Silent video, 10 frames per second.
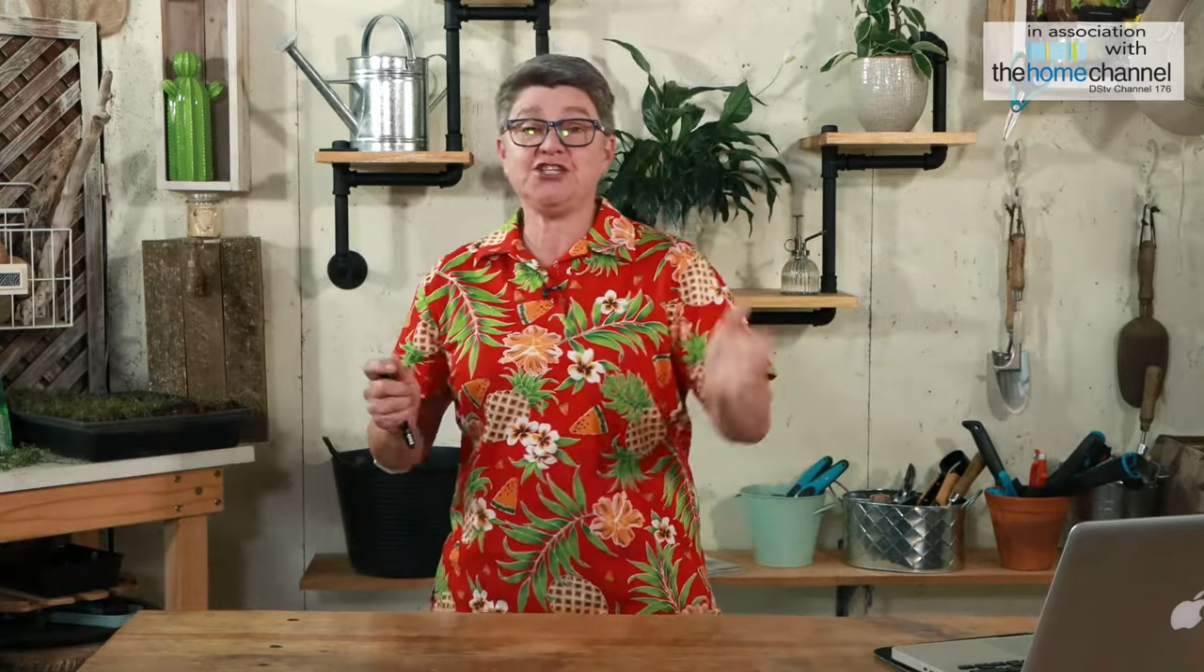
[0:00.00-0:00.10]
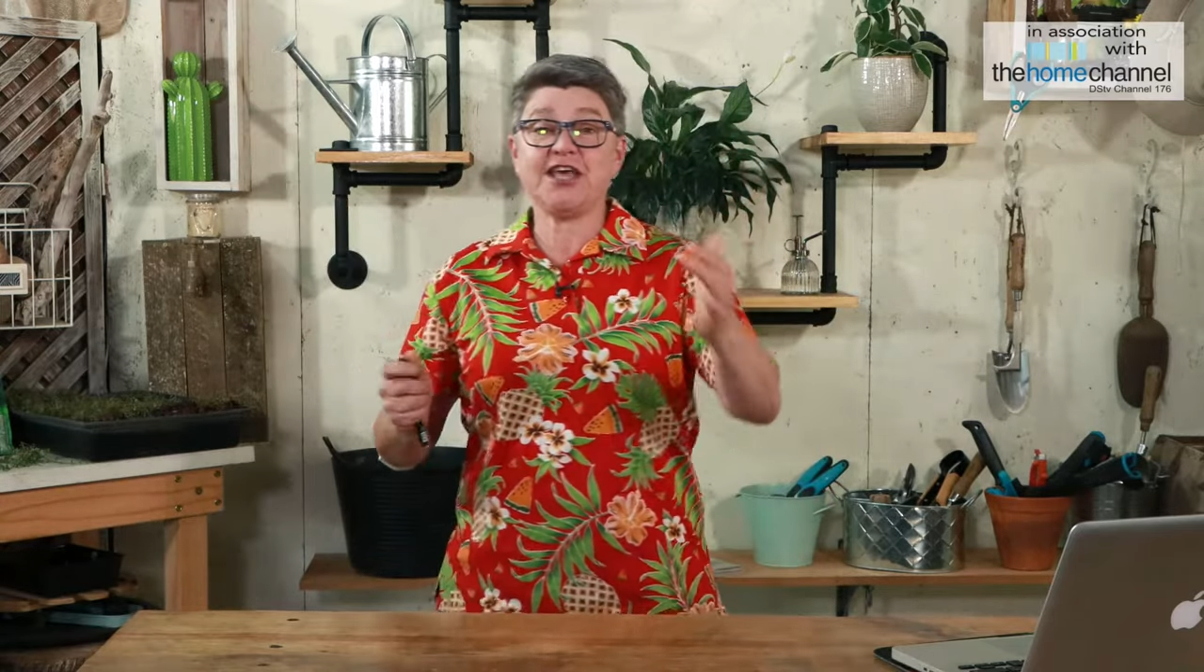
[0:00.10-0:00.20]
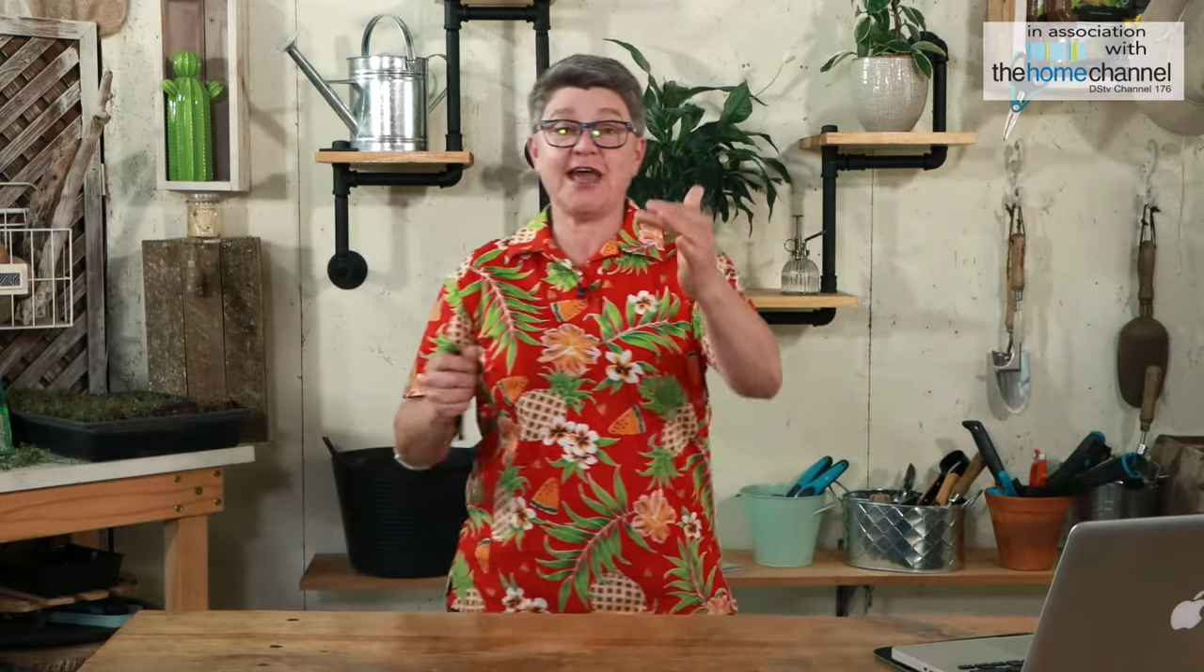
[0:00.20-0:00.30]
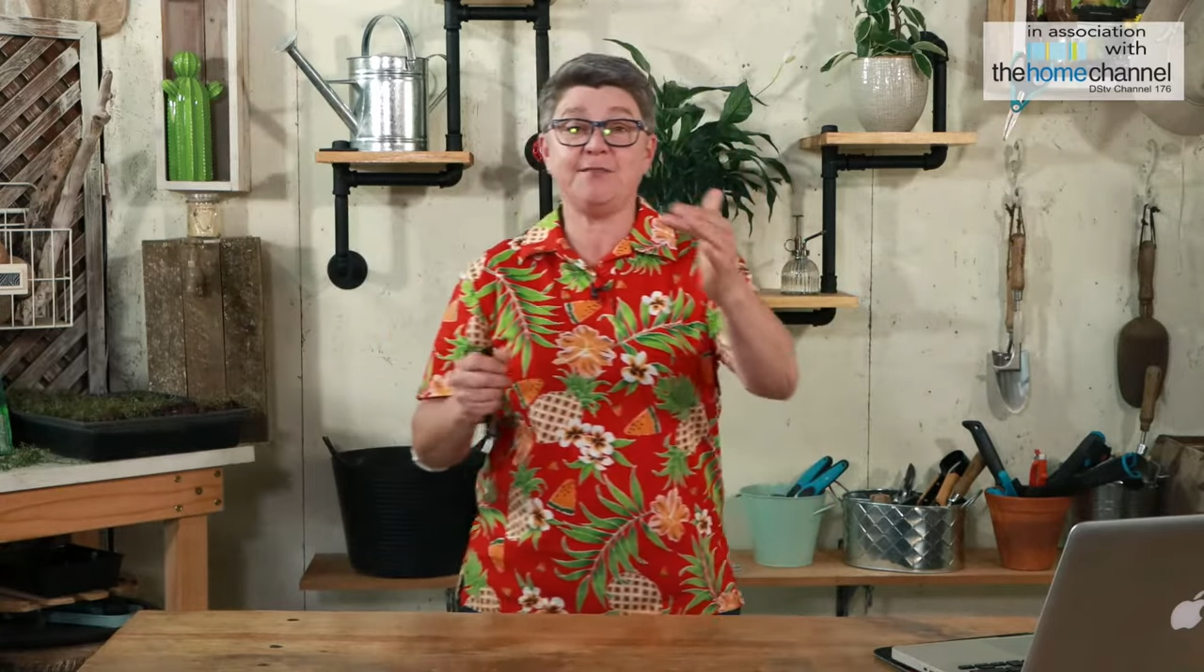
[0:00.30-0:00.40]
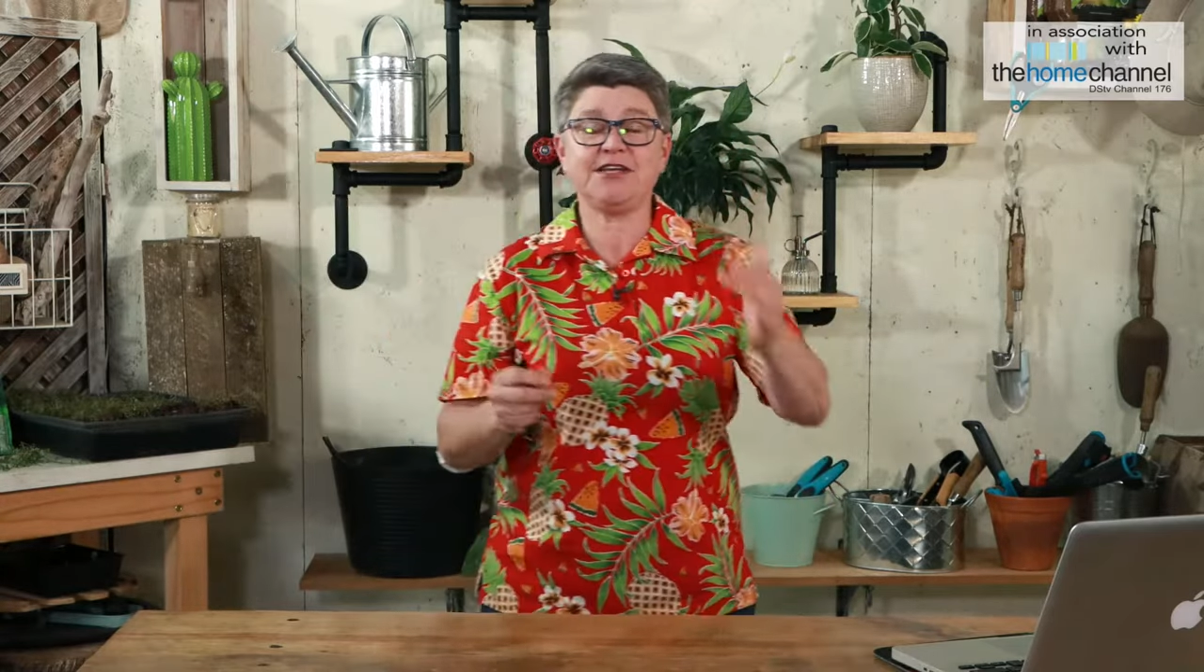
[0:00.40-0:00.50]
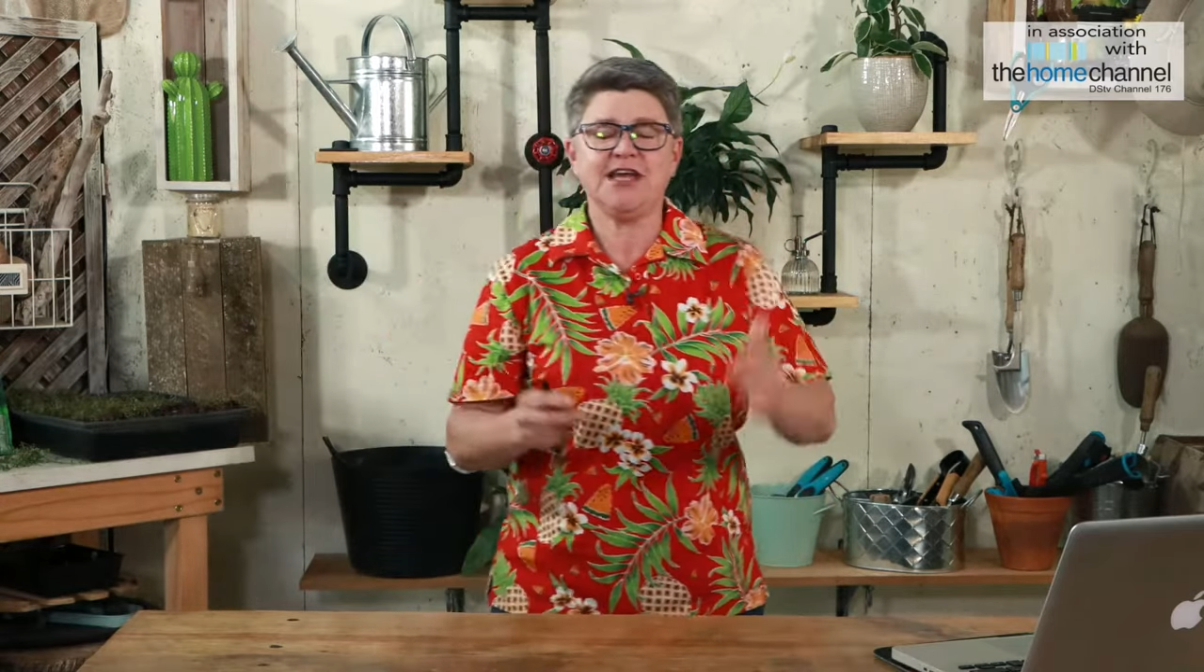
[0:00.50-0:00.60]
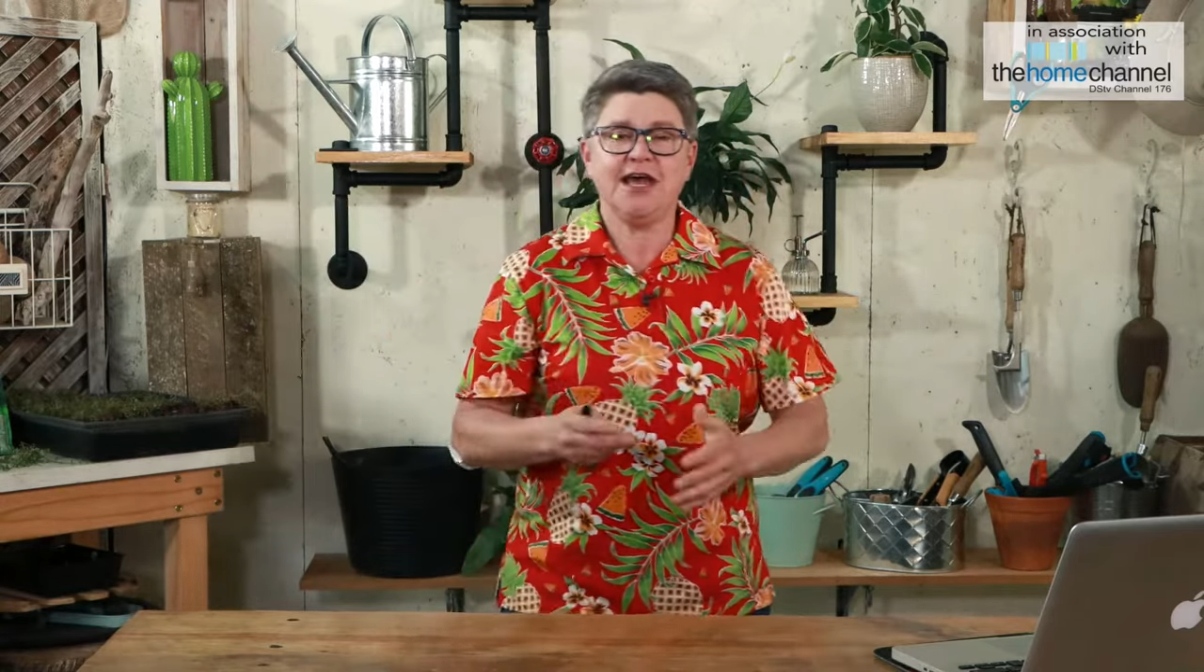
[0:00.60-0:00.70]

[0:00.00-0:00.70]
the habit